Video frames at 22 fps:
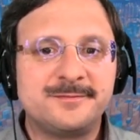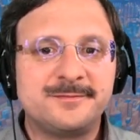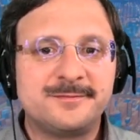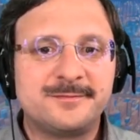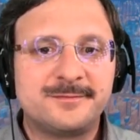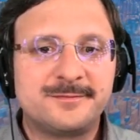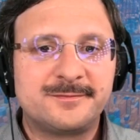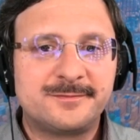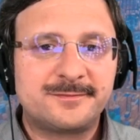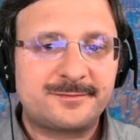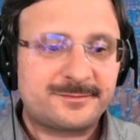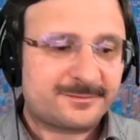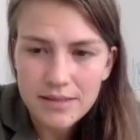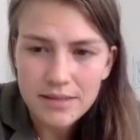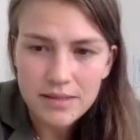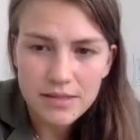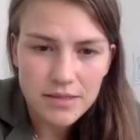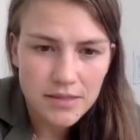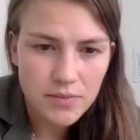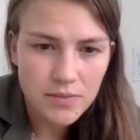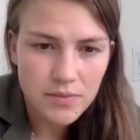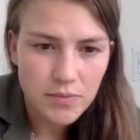Yes,
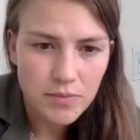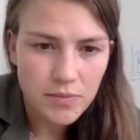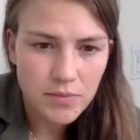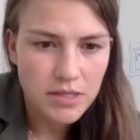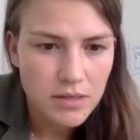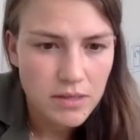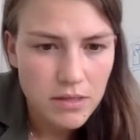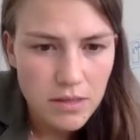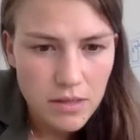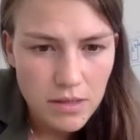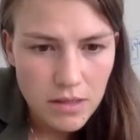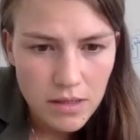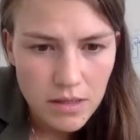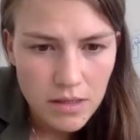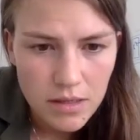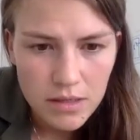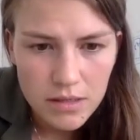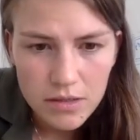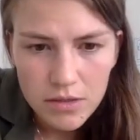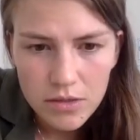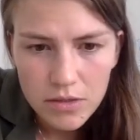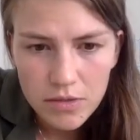there's one.
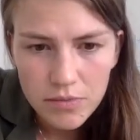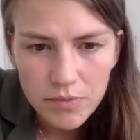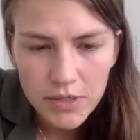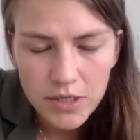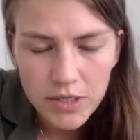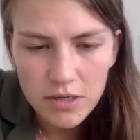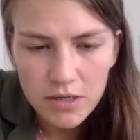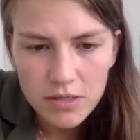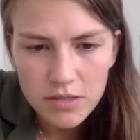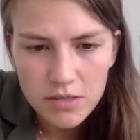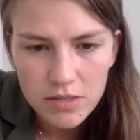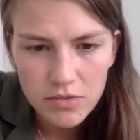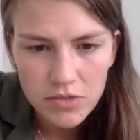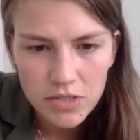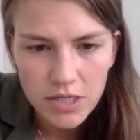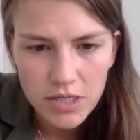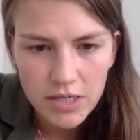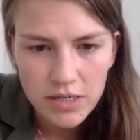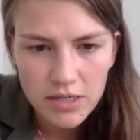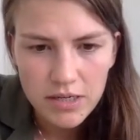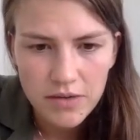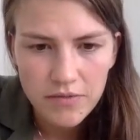Could we also
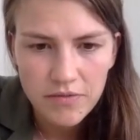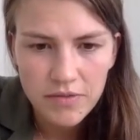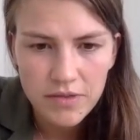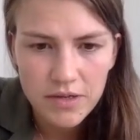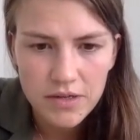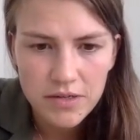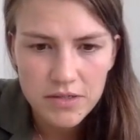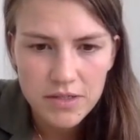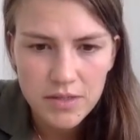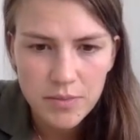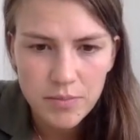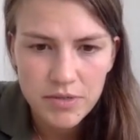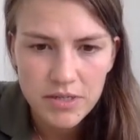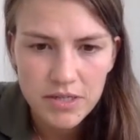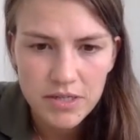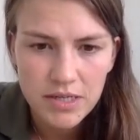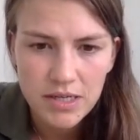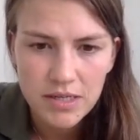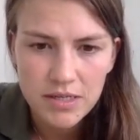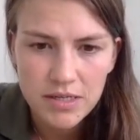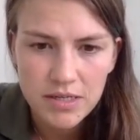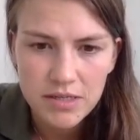check if there is a
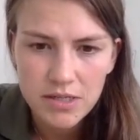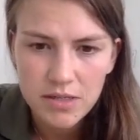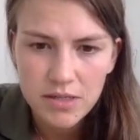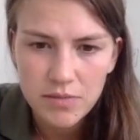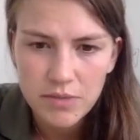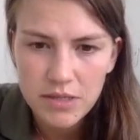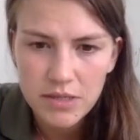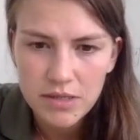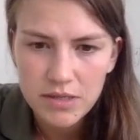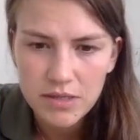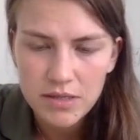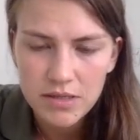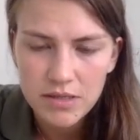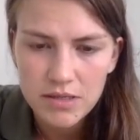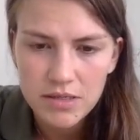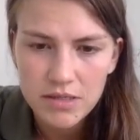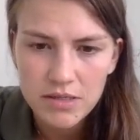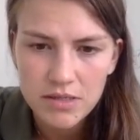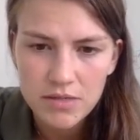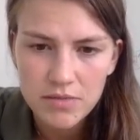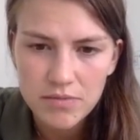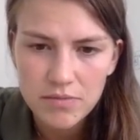potential with the
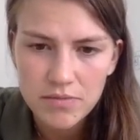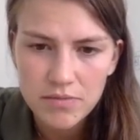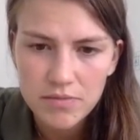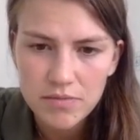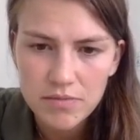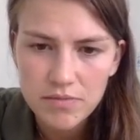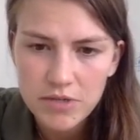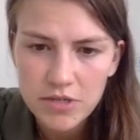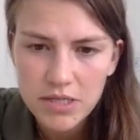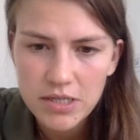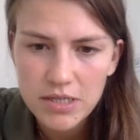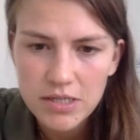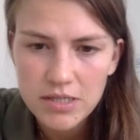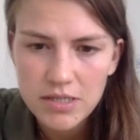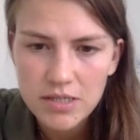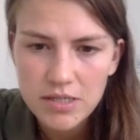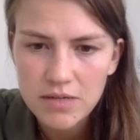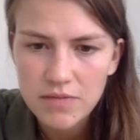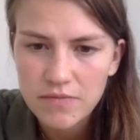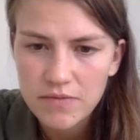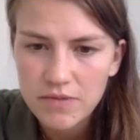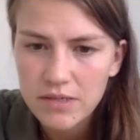condition
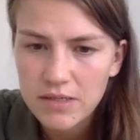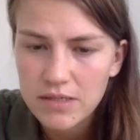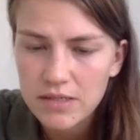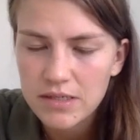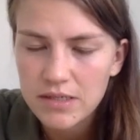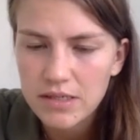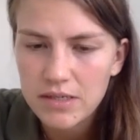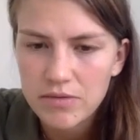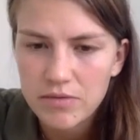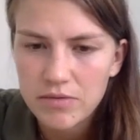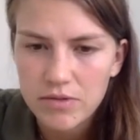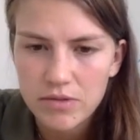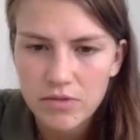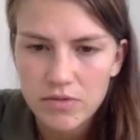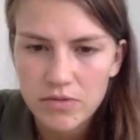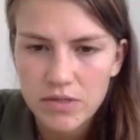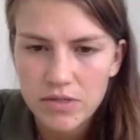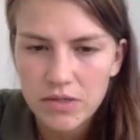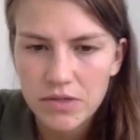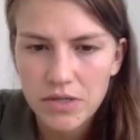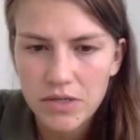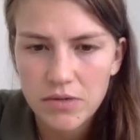rotation of V is equal to
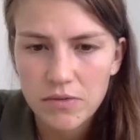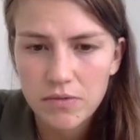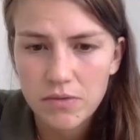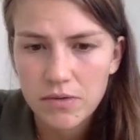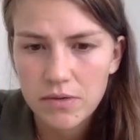0?